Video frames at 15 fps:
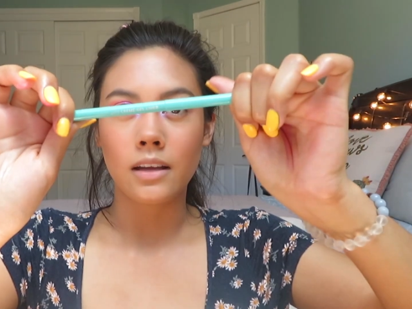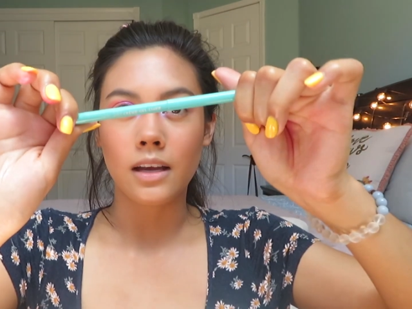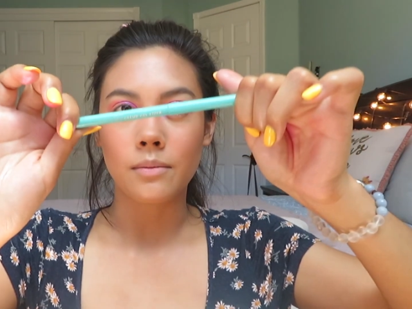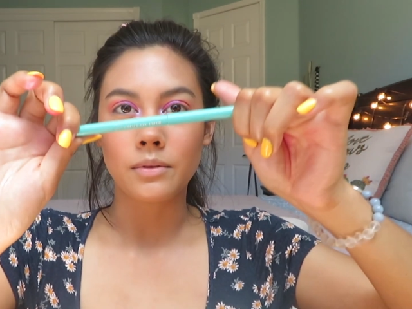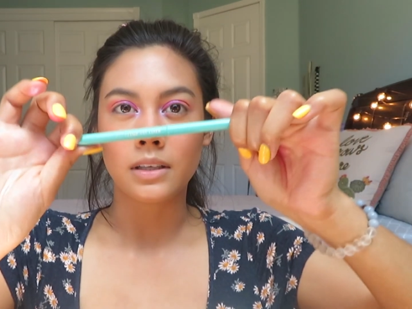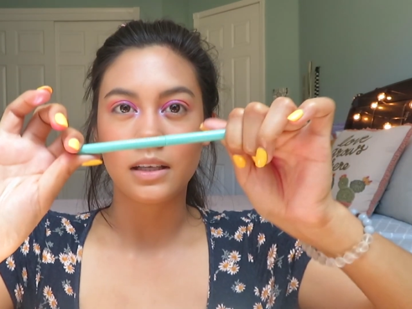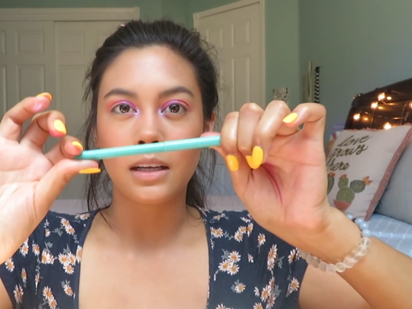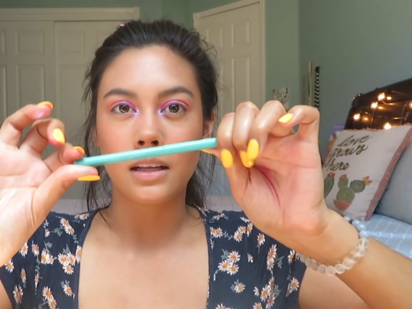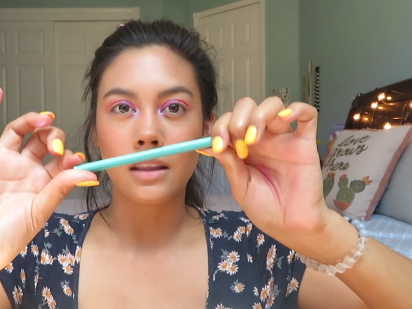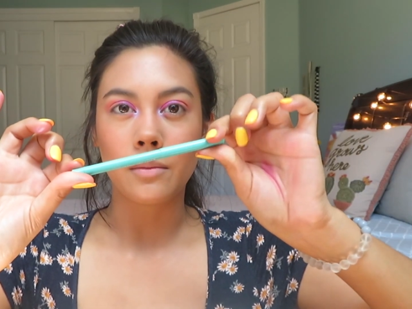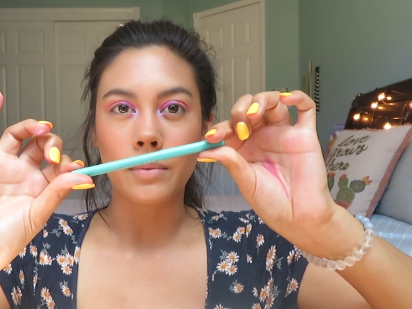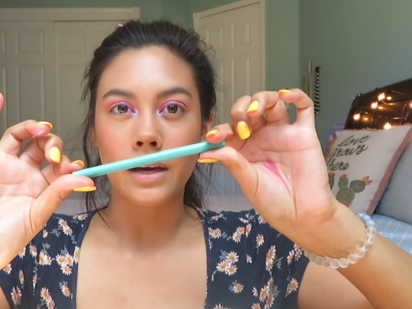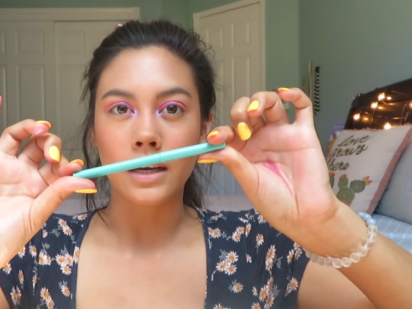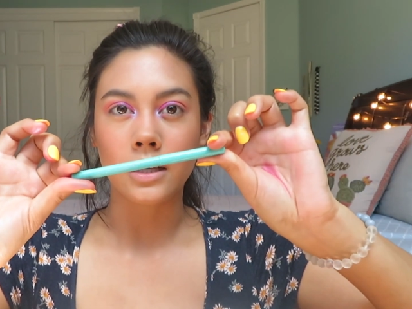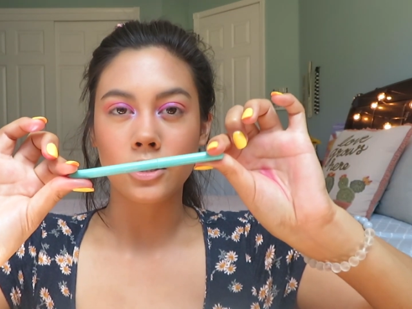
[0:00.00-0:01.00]
they updated the
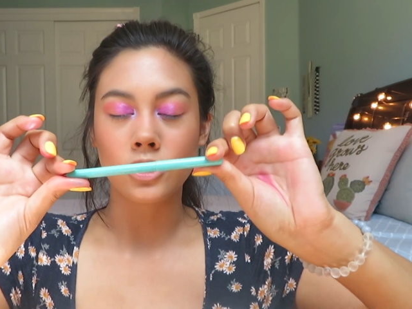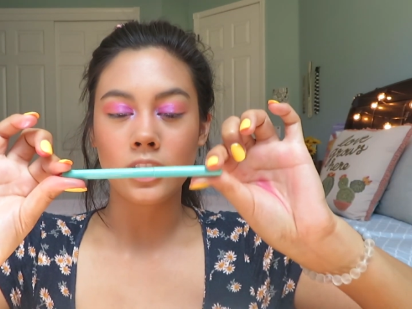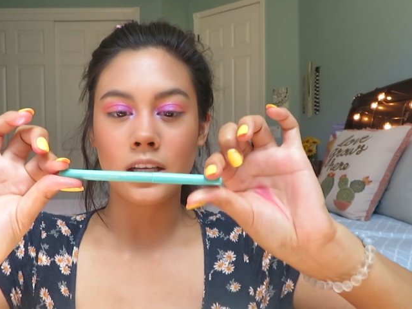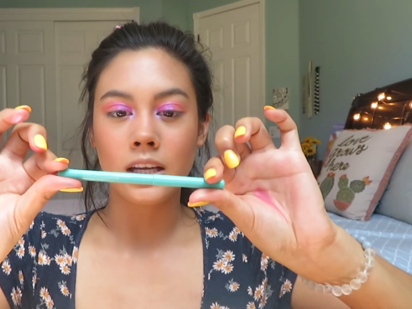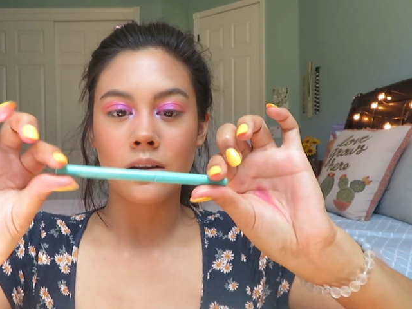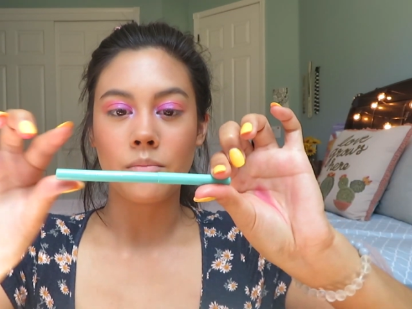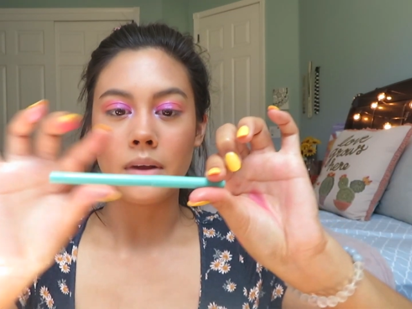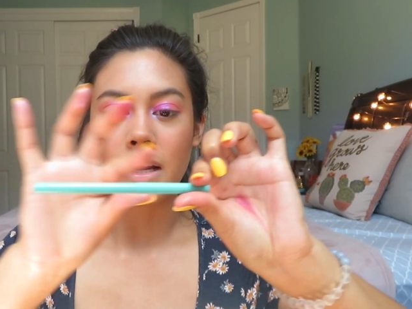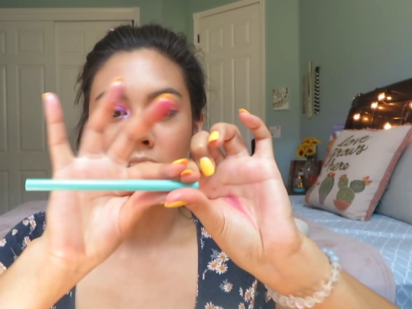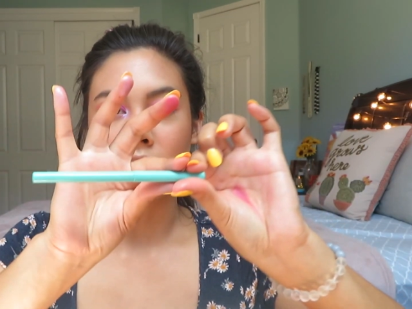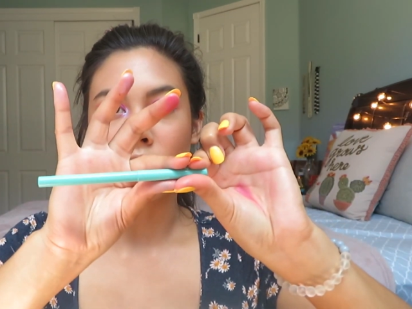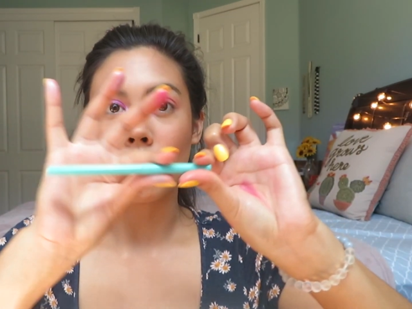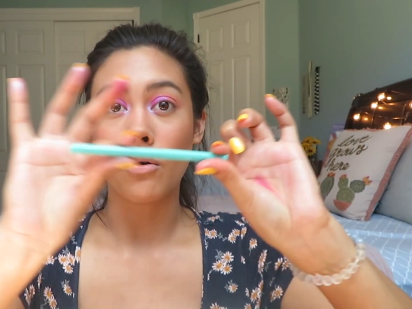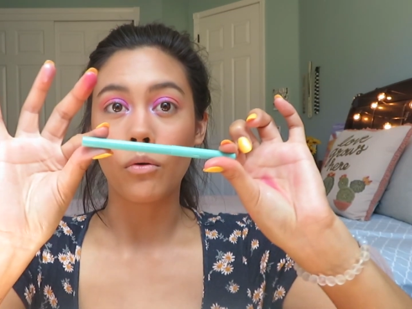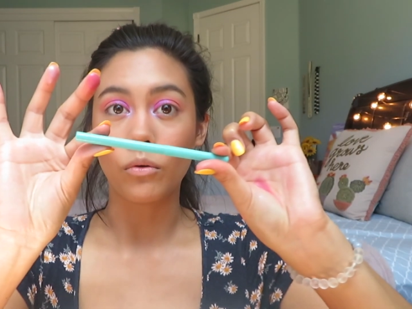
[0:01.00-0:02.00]
packaging and made
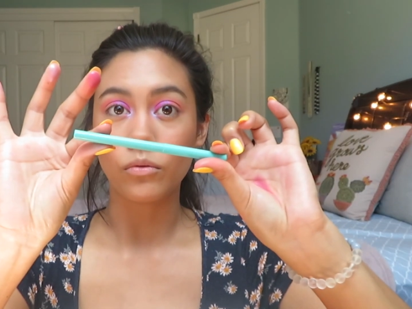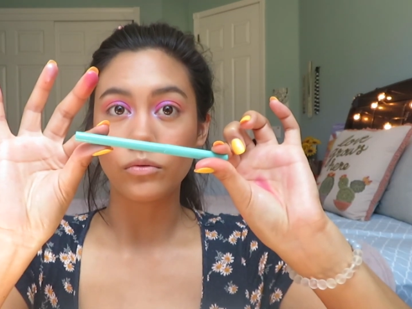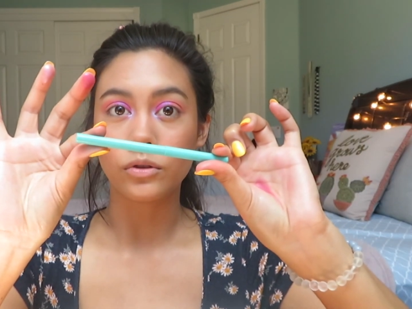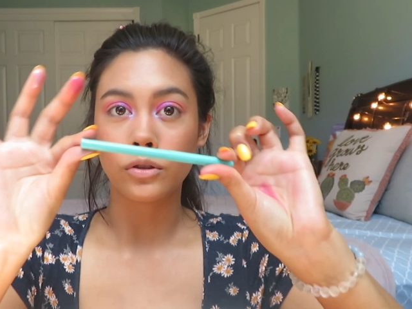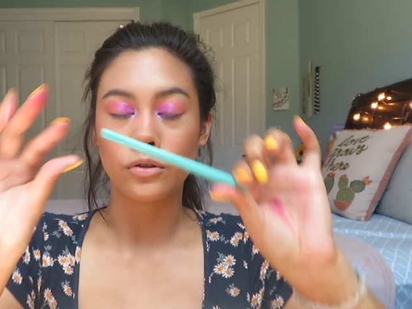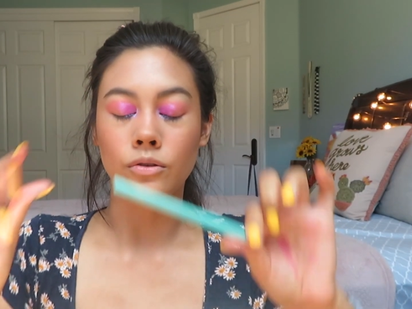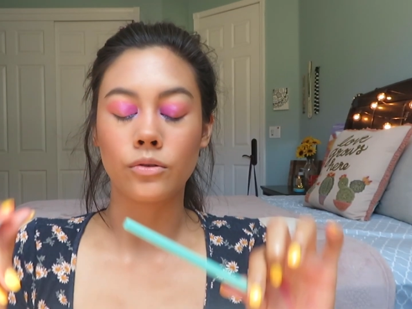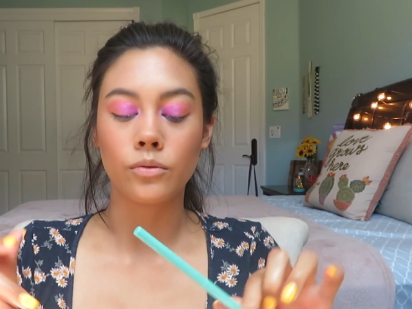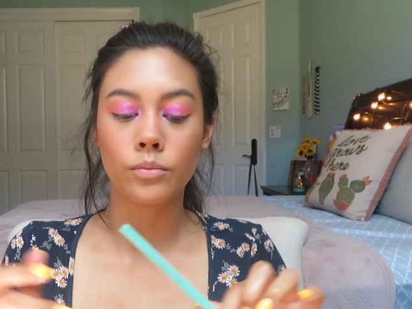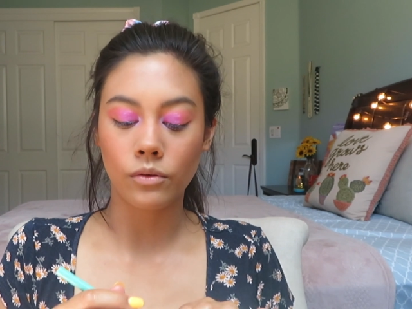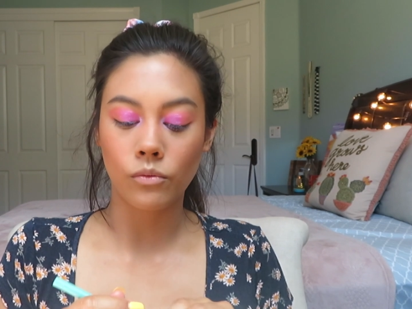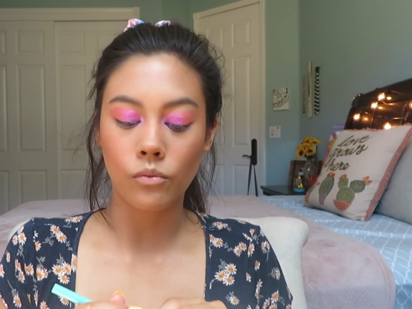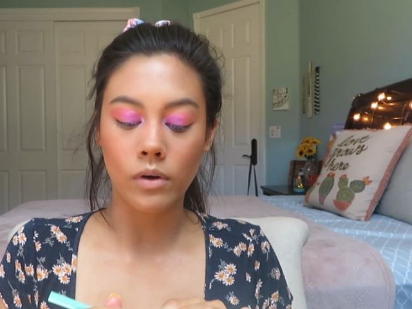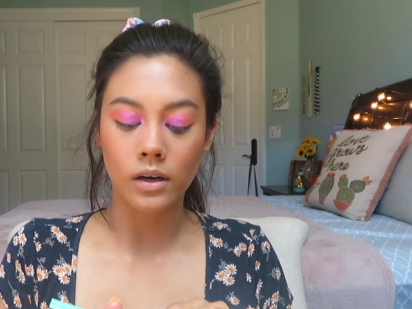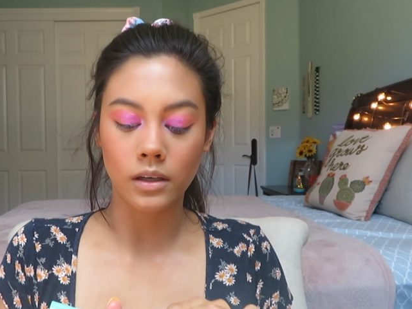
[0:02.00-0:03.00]
the whole tube
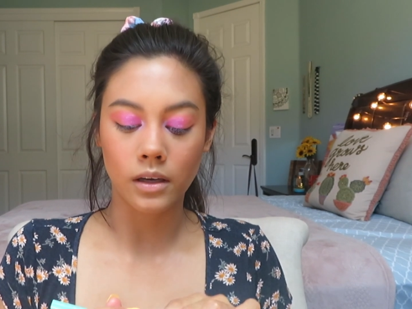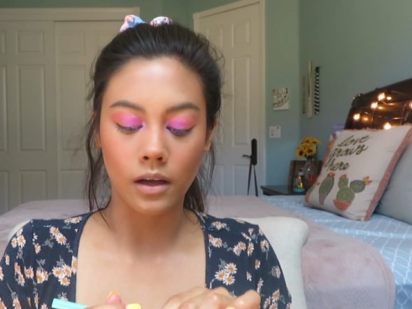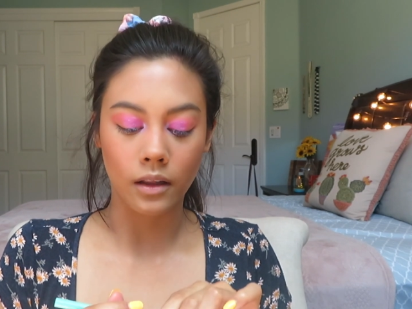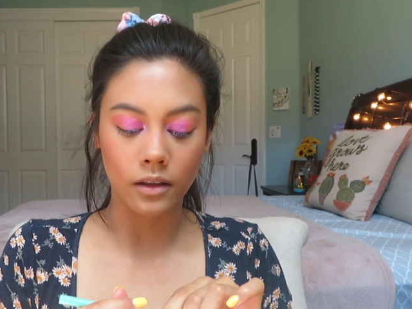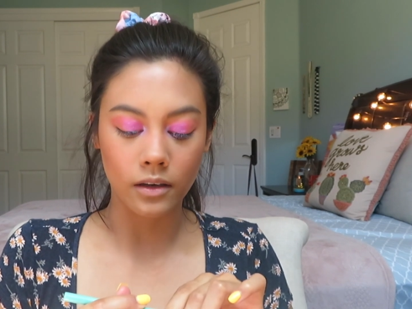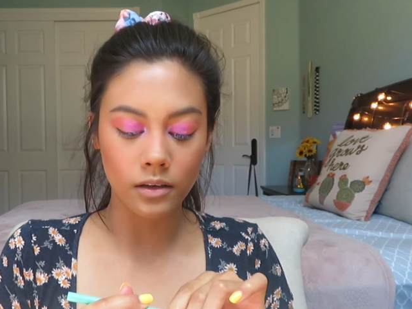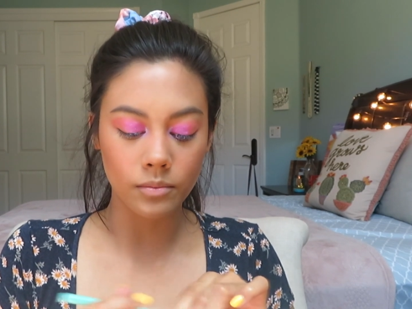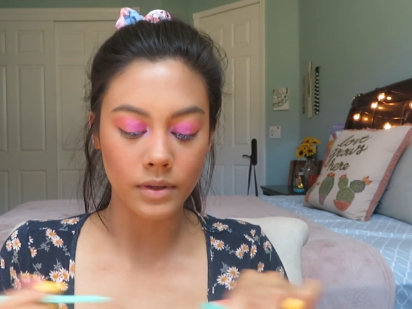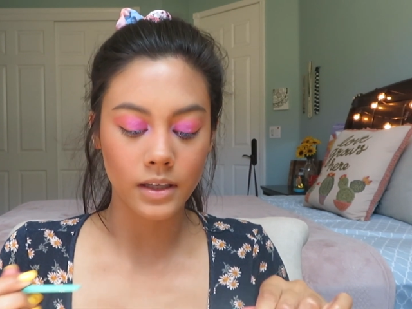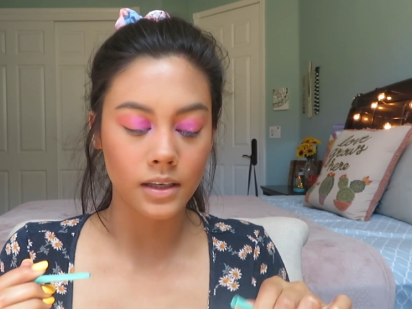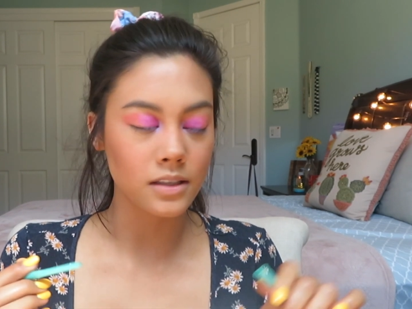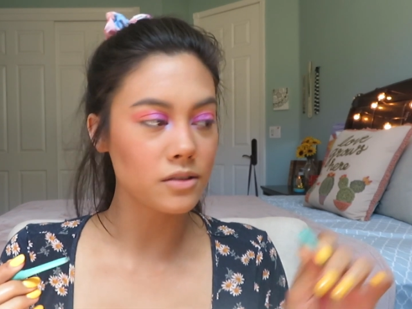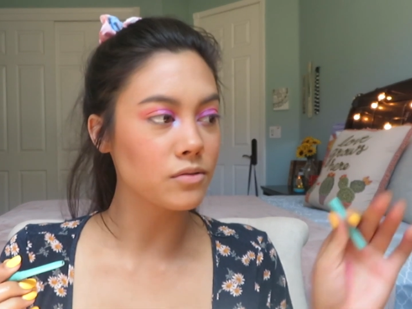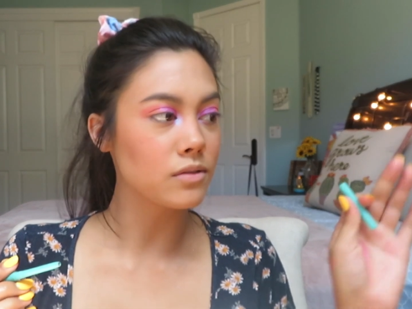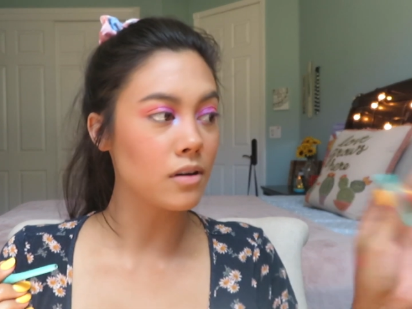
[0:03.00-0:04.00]
one color,
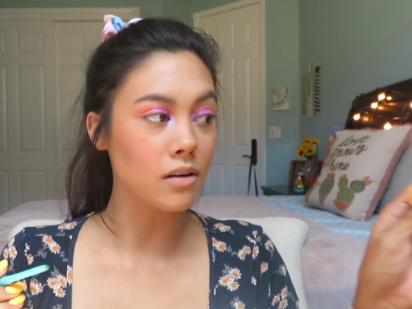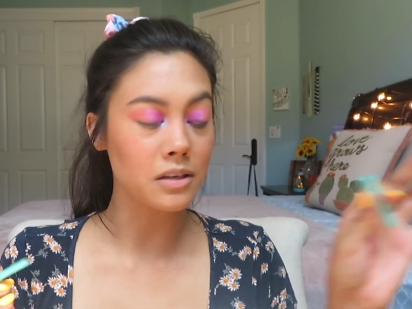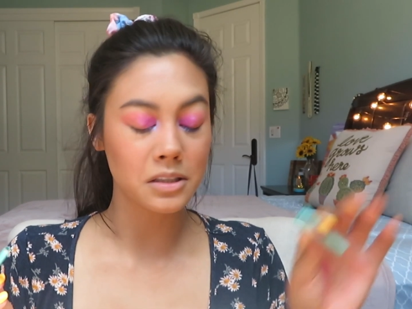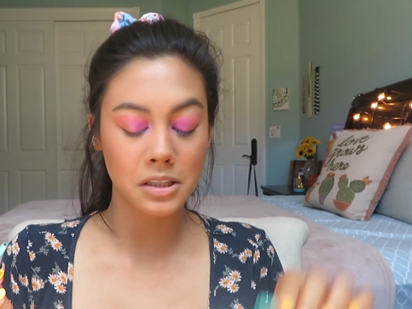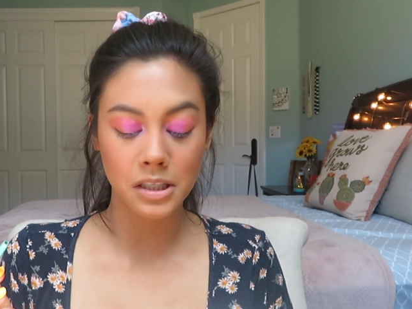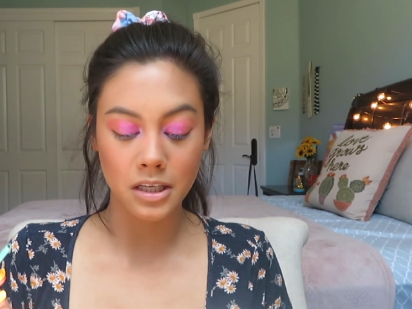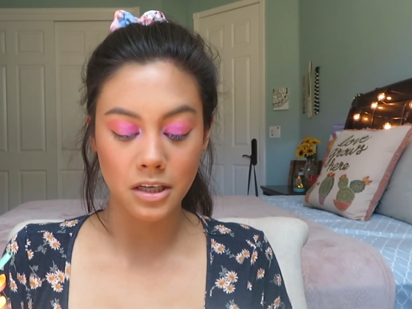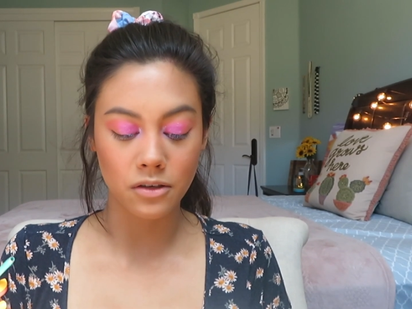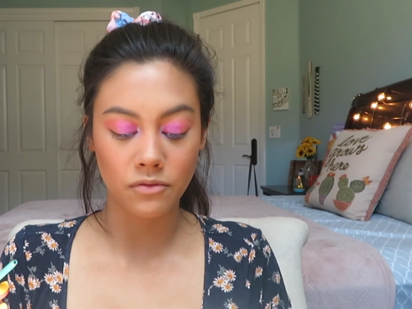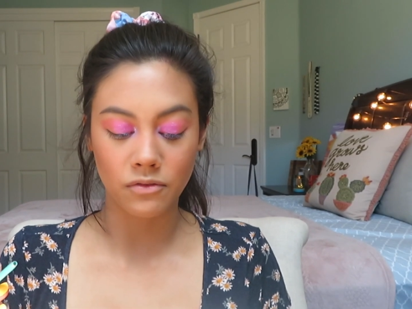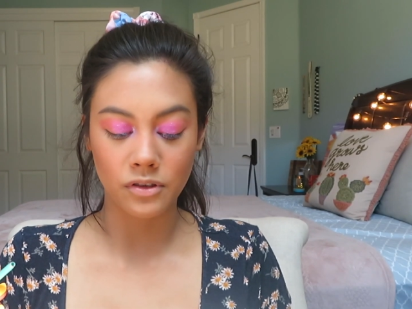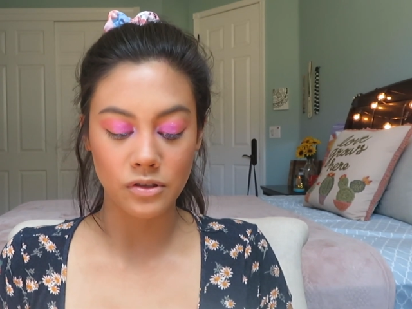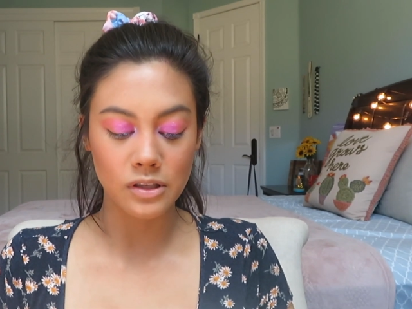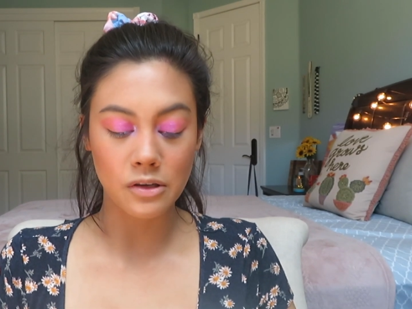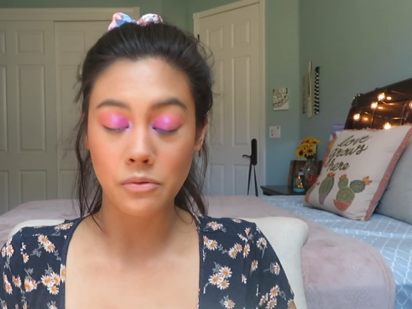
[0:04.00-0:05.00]
because it was honestly like
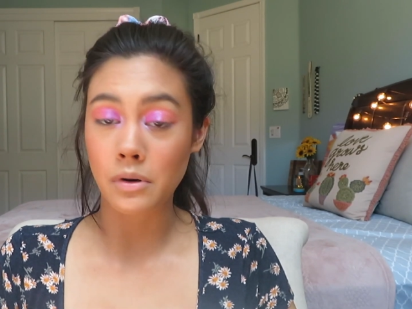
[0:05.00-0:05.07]
confusing.